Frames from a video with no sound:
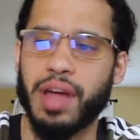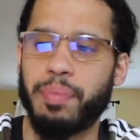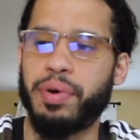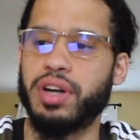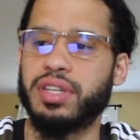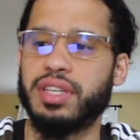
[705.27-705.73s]

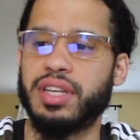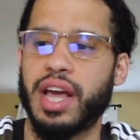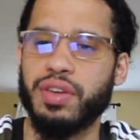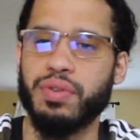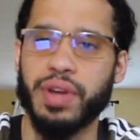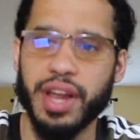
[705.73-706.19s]
that person
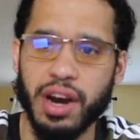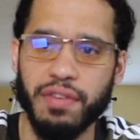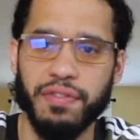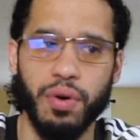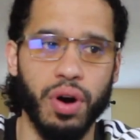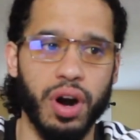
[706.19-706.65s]
that you
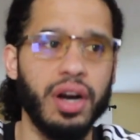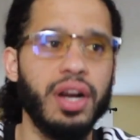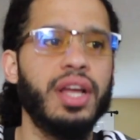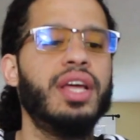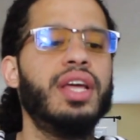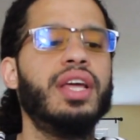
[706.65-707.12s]
care for,